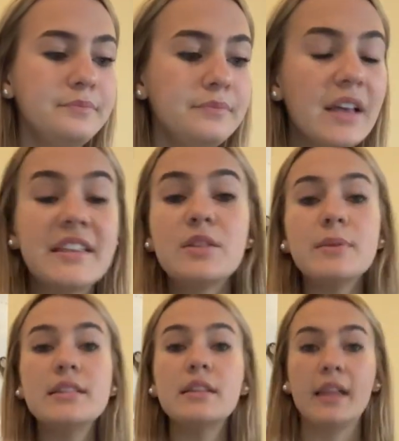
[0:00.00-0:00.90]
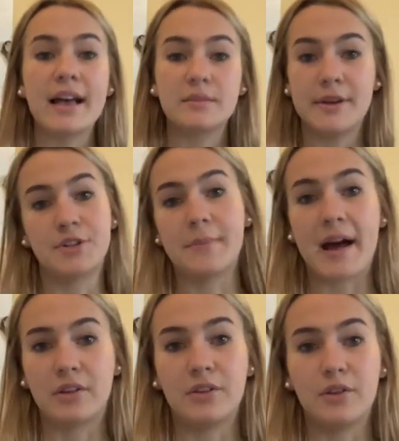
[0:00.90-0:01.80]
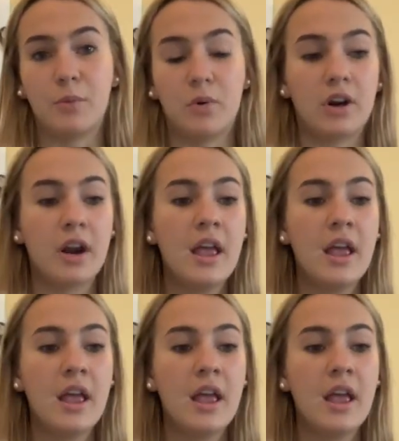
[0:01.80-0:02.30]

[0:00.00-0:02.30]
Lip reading: This was the last major battle in the war.